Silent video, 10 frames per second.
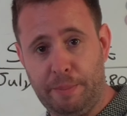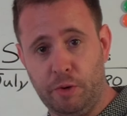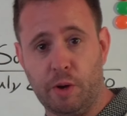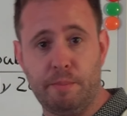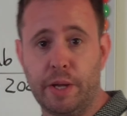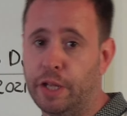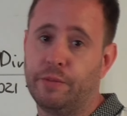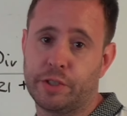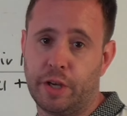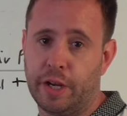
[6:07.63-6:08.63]
who've got money on
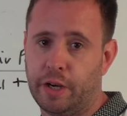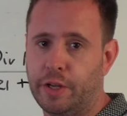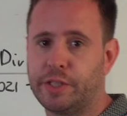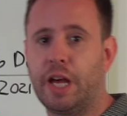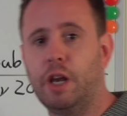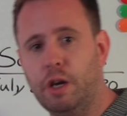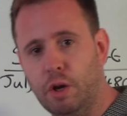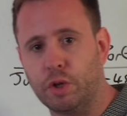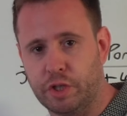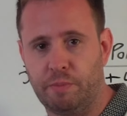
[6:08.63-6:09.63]
the sidelines, a
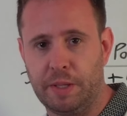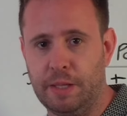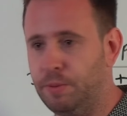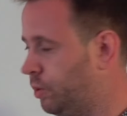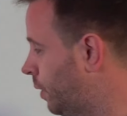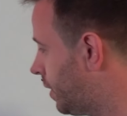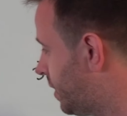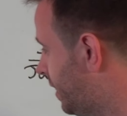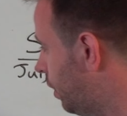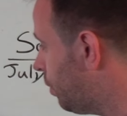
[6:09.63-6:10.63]
lot of people, so I
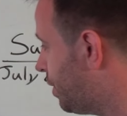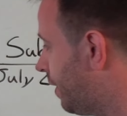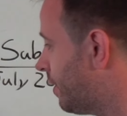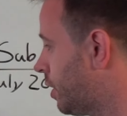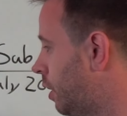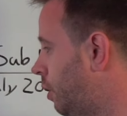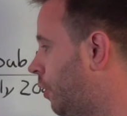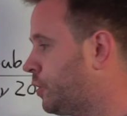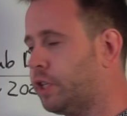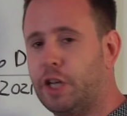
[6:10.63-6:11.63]
still think there's a
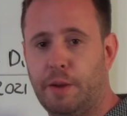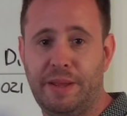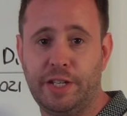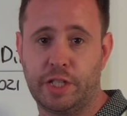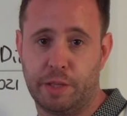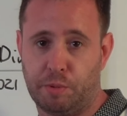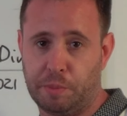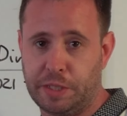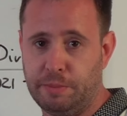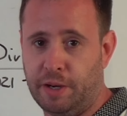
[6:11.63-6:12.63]
lot to come into the
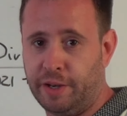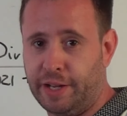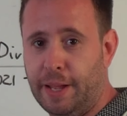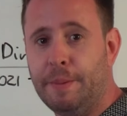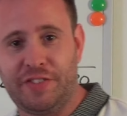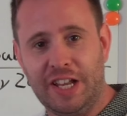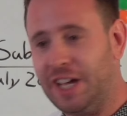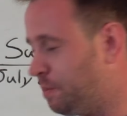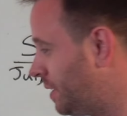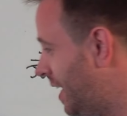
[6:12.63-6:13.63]
property market. So the
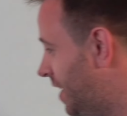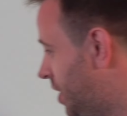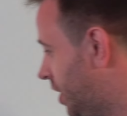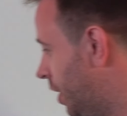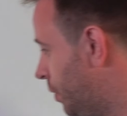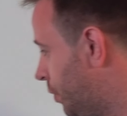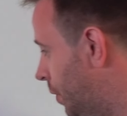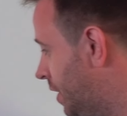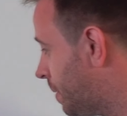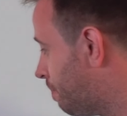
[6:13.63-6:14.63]
last bit of data to go
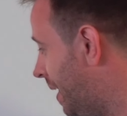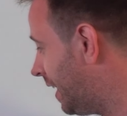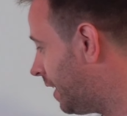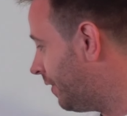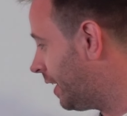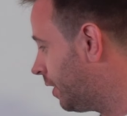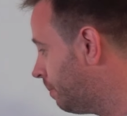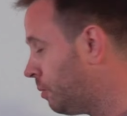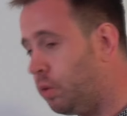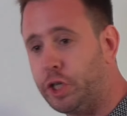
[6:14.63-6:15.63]
through is the Bank of
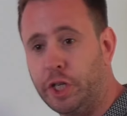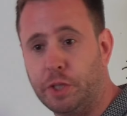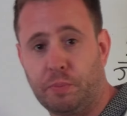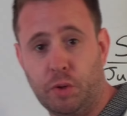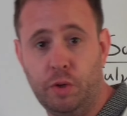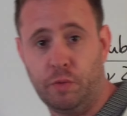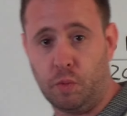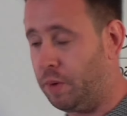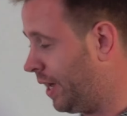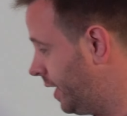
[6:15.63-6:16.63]
England mortgage
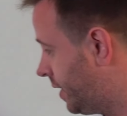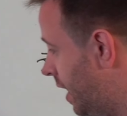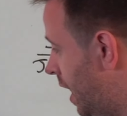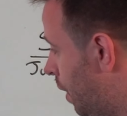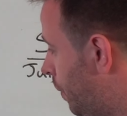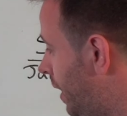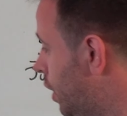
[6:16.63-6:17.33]
approval rate, and we